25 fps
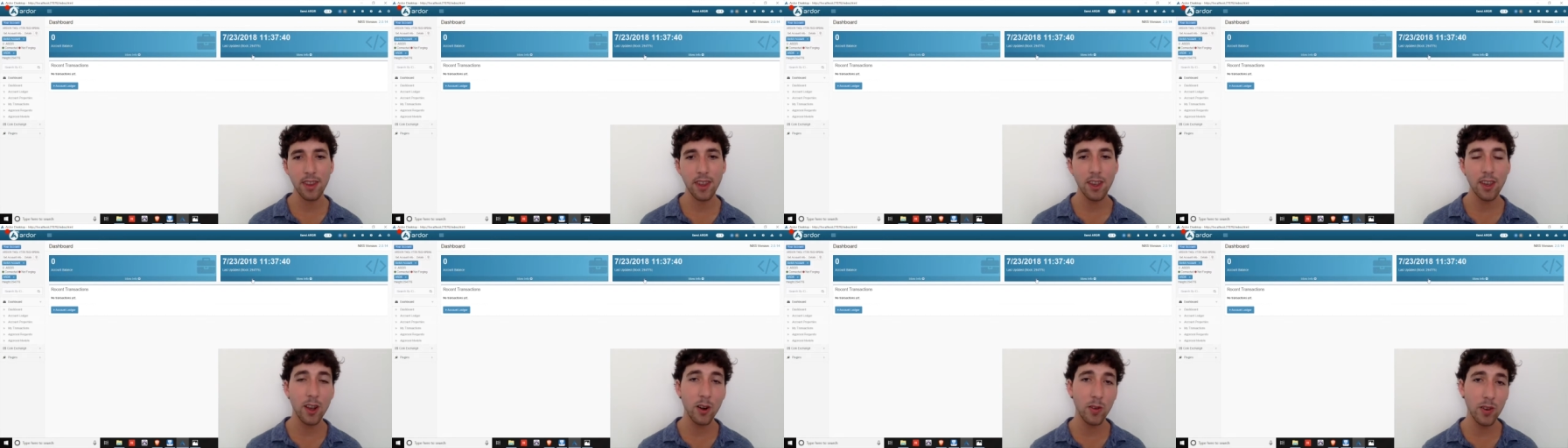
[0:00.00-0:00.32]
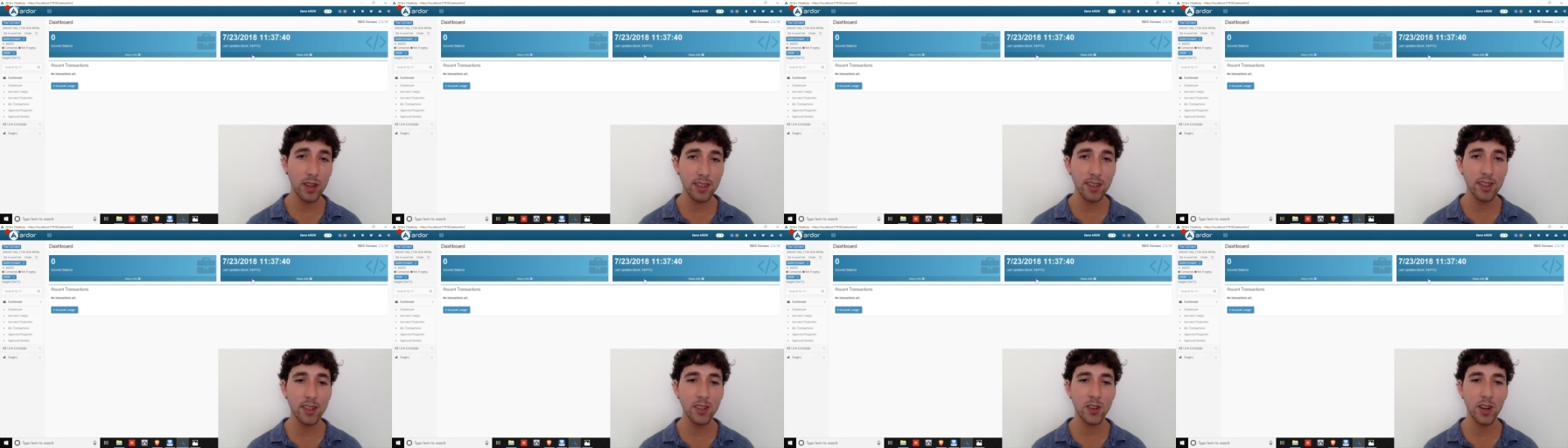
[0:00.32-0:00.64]
Your
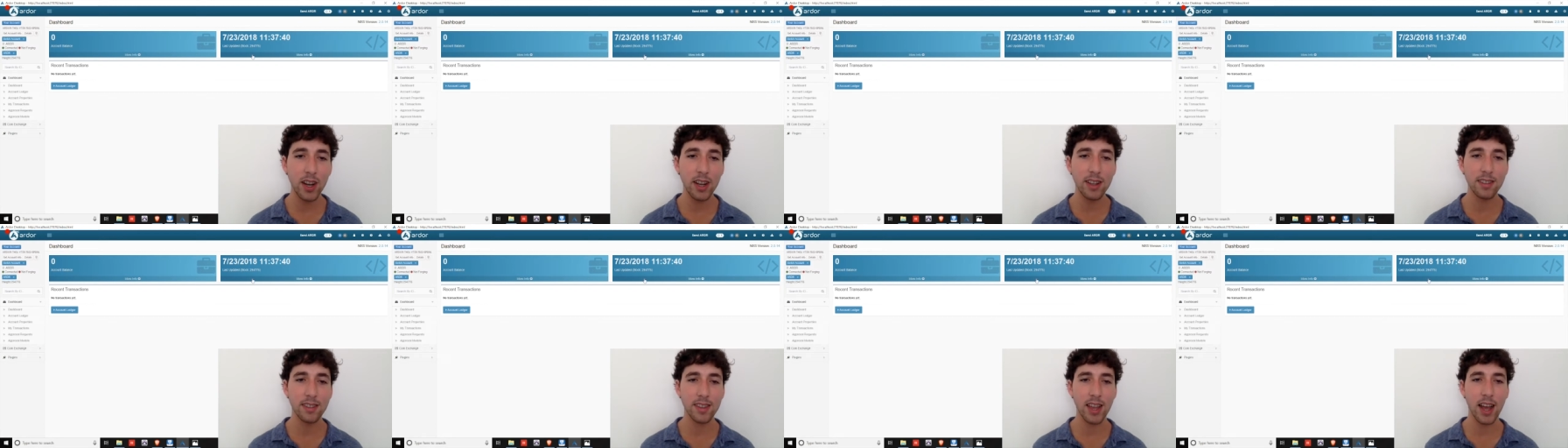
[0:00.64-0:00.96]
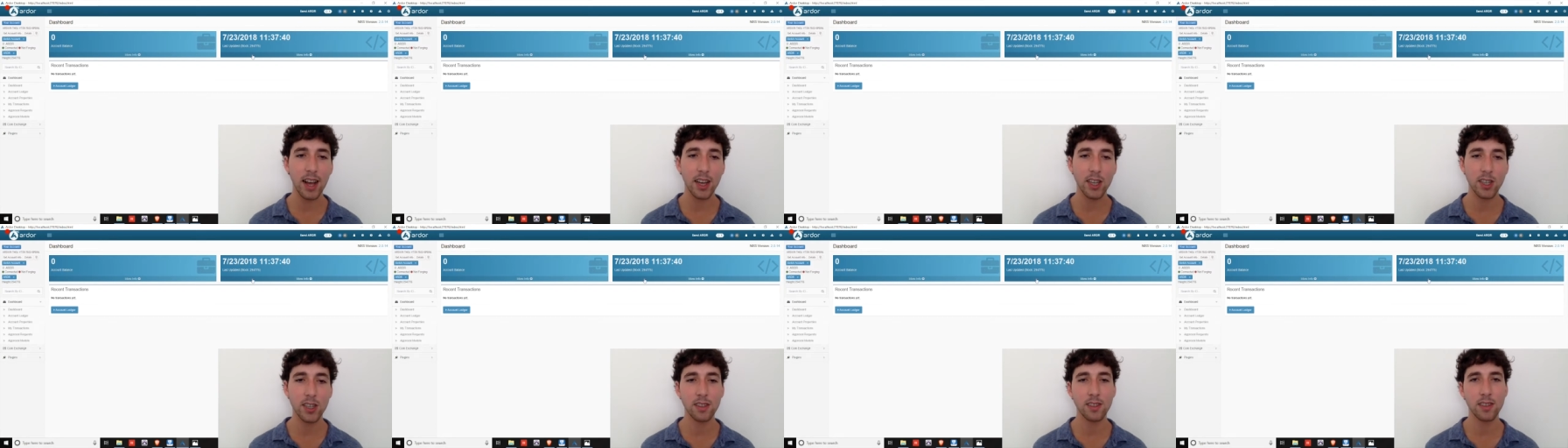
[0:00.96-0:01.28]
recent
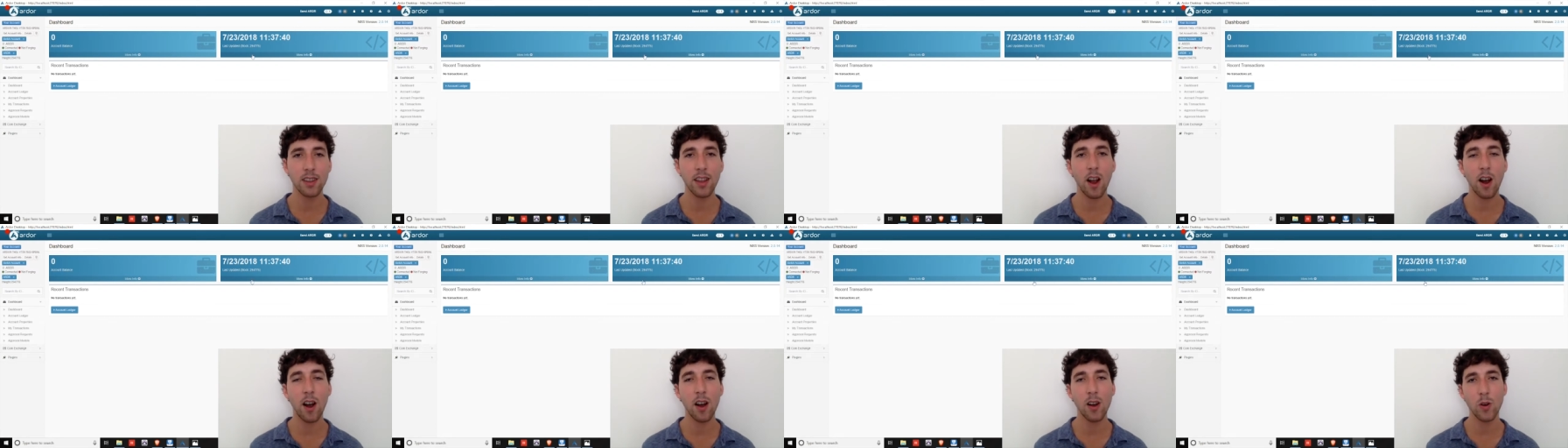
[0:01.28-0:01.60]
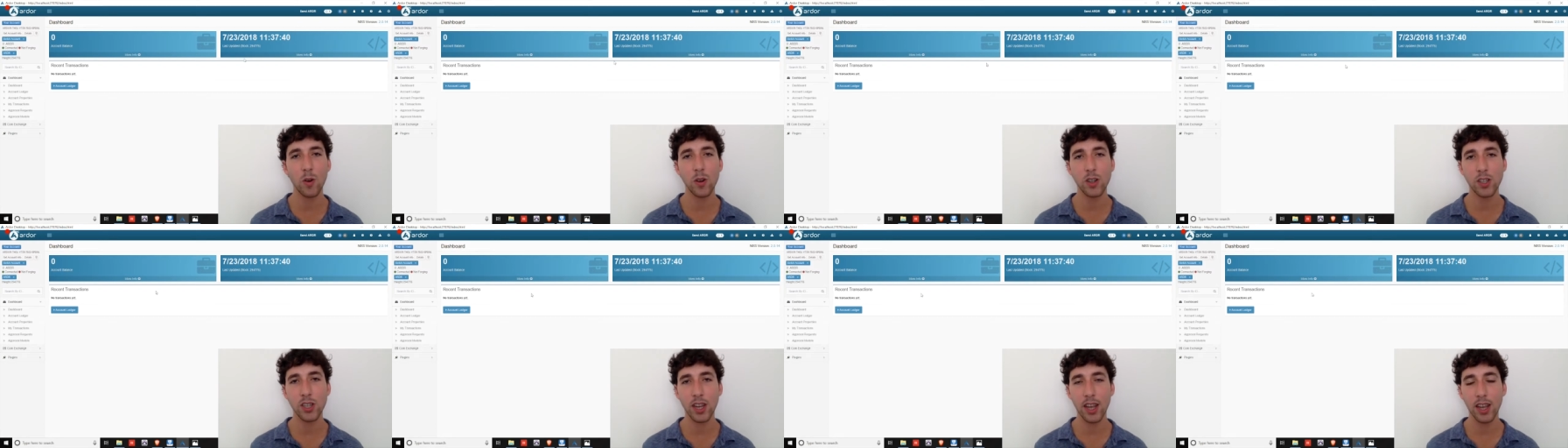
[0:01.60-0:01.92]
transactions in the
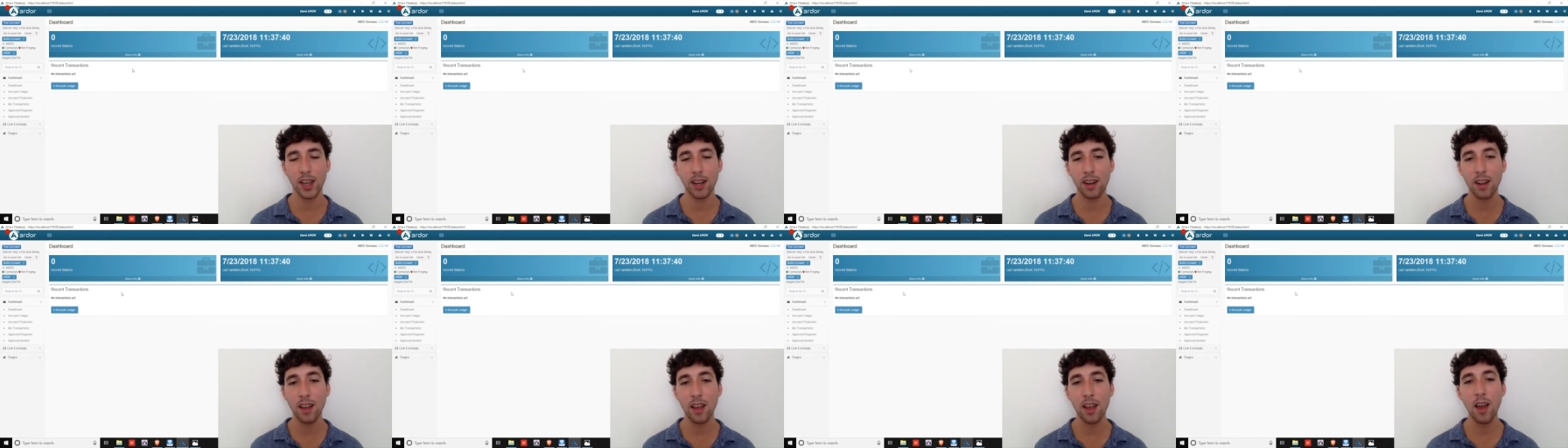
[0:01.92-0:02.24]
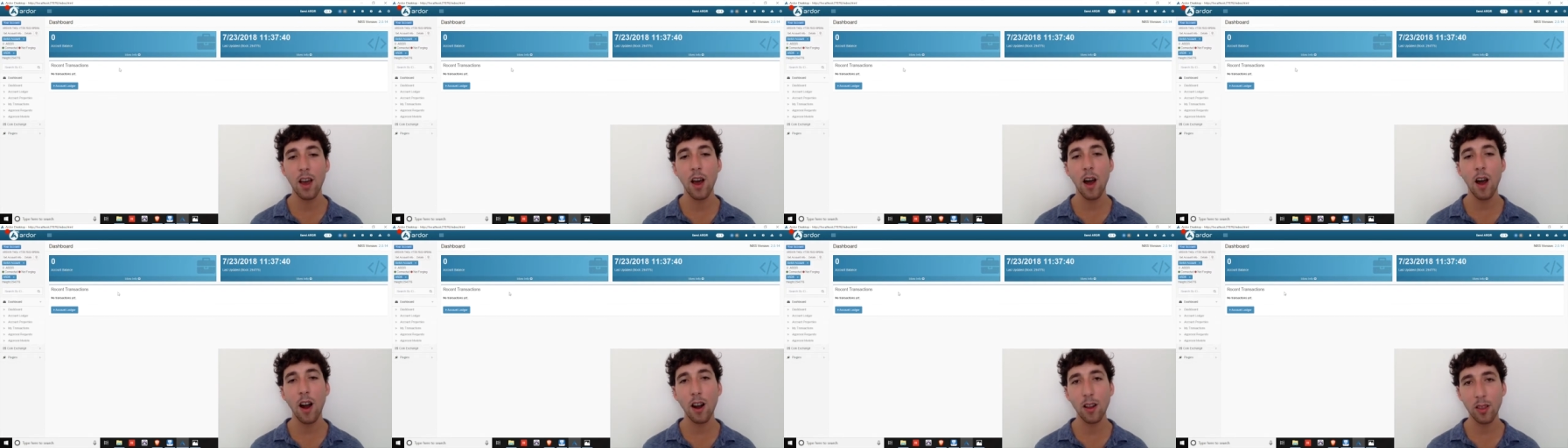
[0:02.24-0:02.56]
Ardor chain
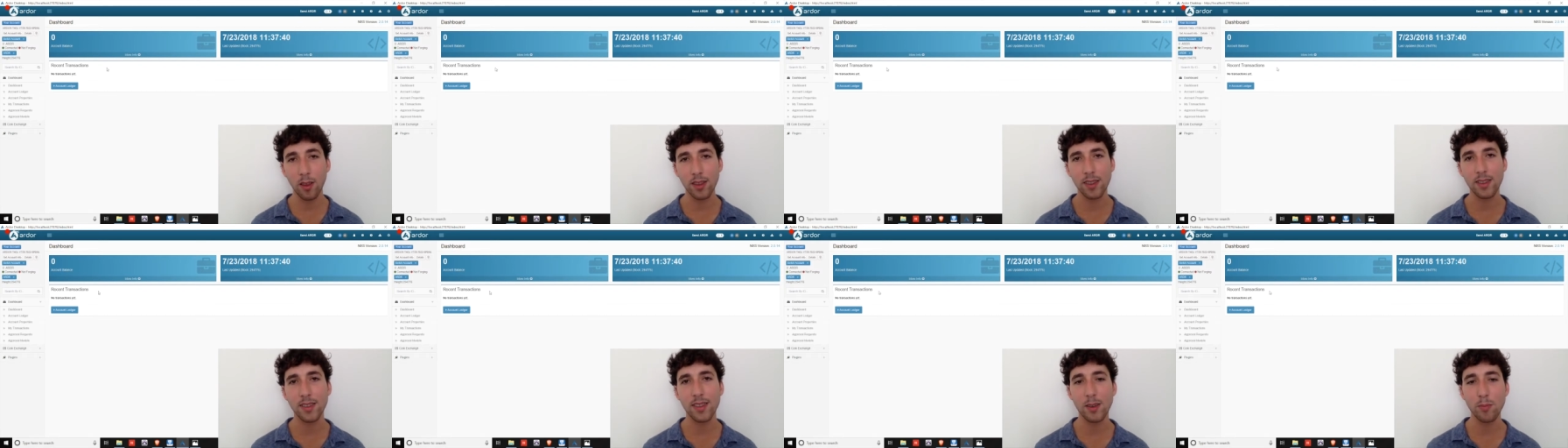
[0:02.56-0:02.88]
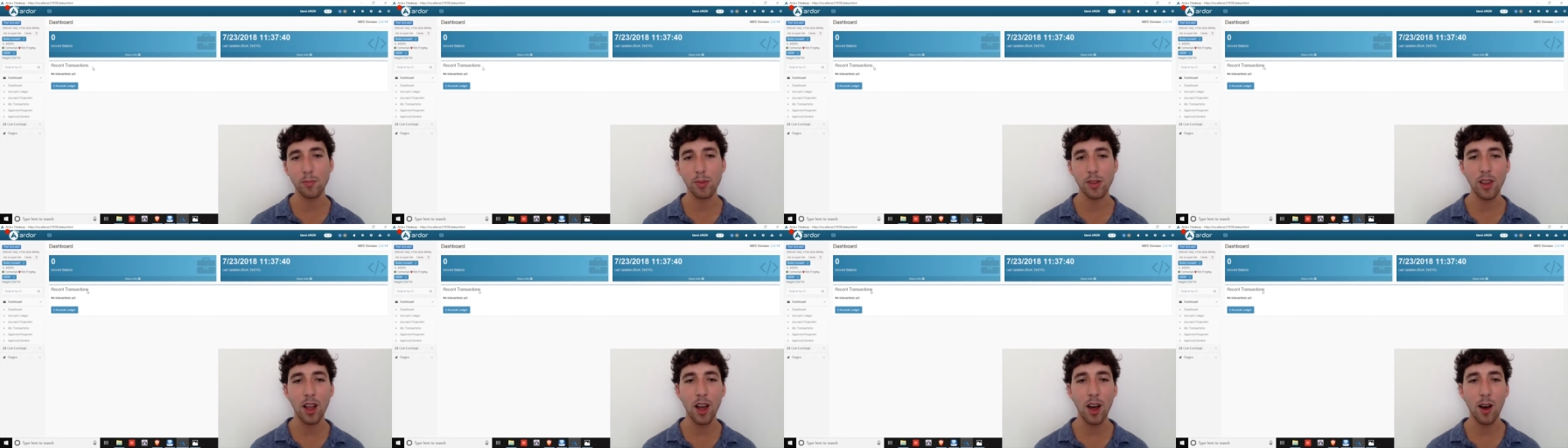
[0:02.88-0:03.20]
are listed
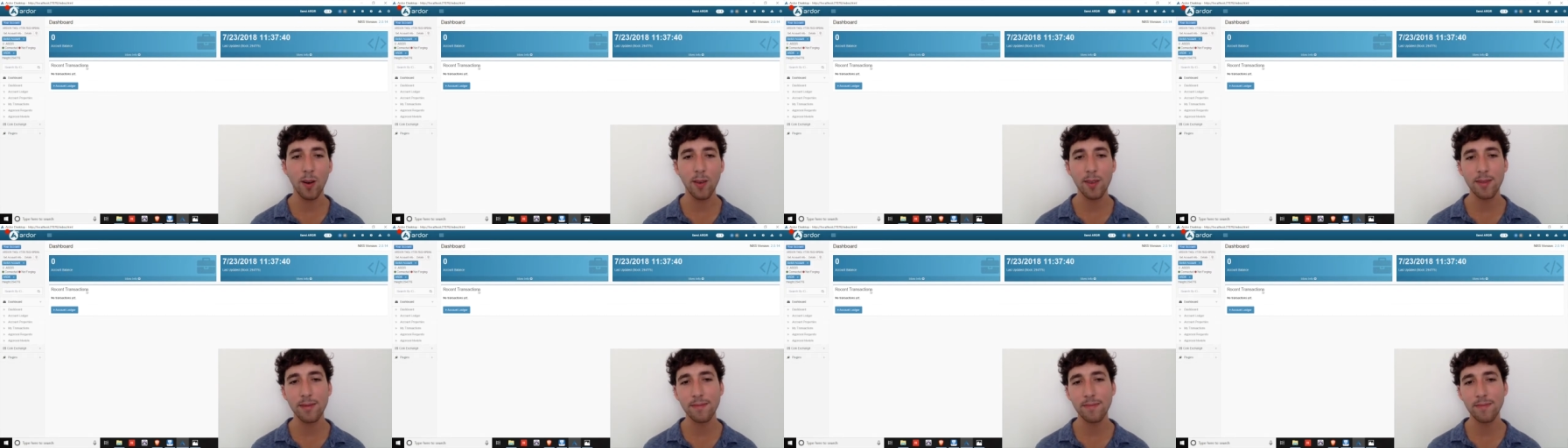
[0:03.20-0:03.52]
below.